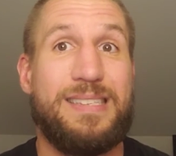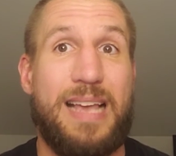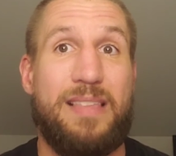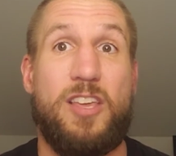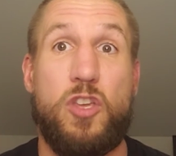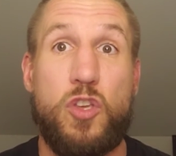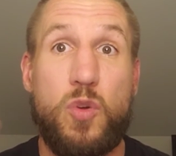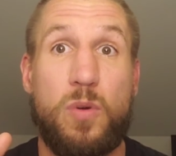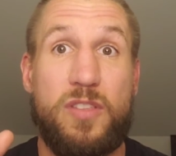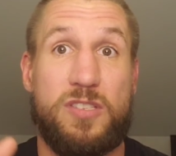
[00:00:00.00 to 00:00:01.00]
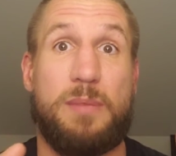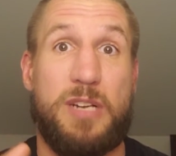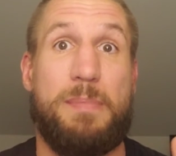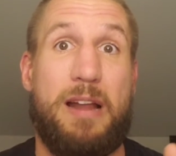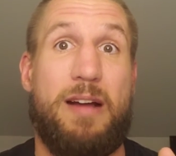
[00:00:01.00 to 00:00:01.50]
say that you're the
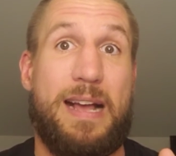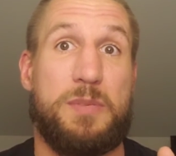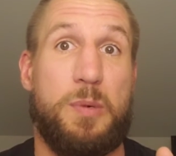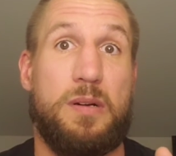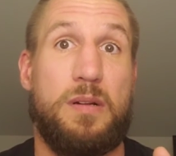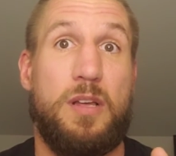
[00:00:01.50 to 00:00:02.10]
subject matter expert.